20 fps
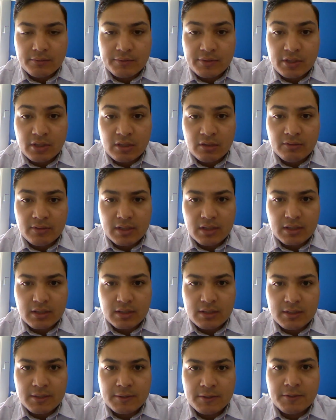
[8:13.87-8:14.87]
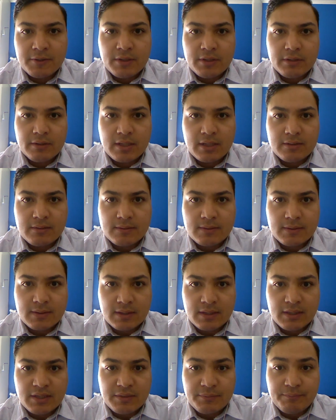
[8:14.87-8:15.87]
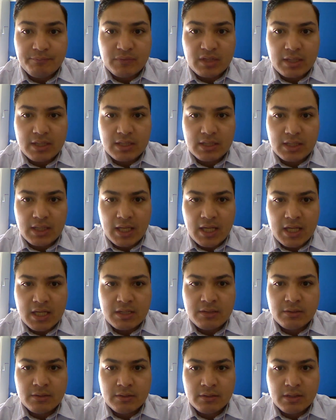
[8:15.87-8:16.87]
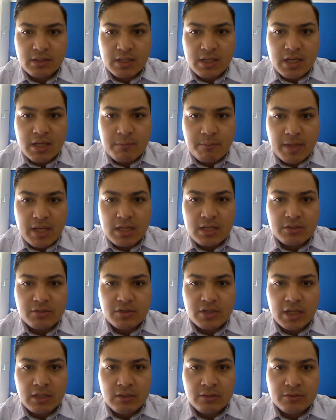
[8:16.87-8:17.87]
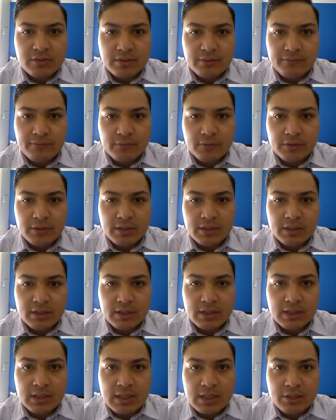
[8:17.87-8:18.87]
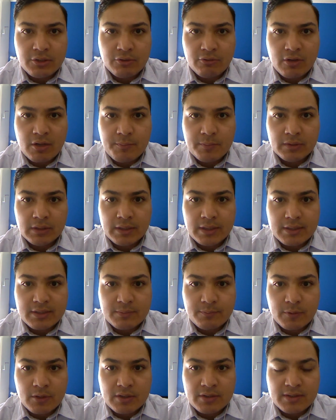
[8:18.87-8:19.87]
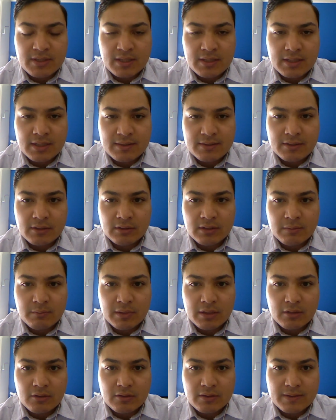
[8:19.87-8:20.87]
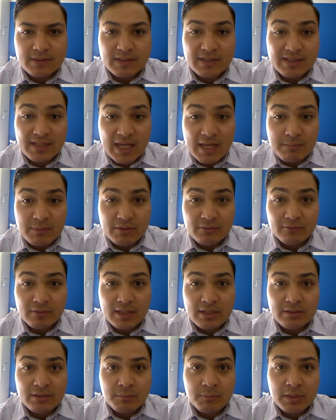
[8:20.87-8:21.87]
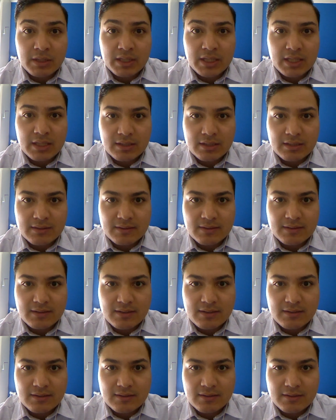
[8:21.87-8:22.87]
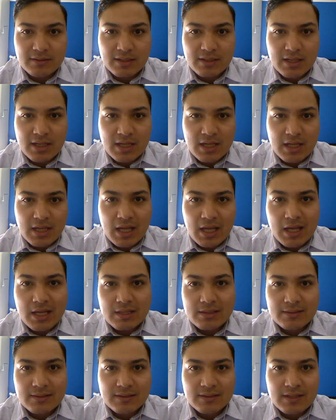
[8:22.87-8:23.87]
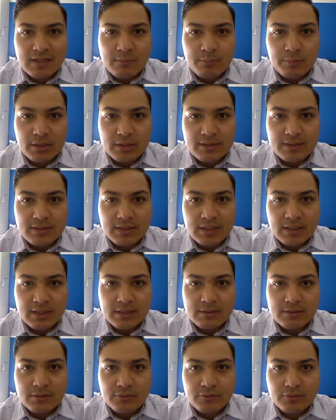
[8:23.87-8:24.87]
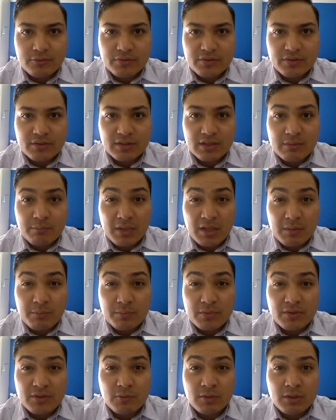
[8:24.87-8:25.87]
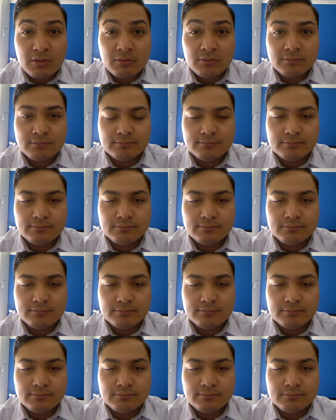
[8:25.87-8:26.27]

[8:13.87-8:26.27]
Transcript: I reckon that they can be a challenger for the Europa League spots, and that's only because the teams around them are inconsistent and Sampa's starting to slip up as well.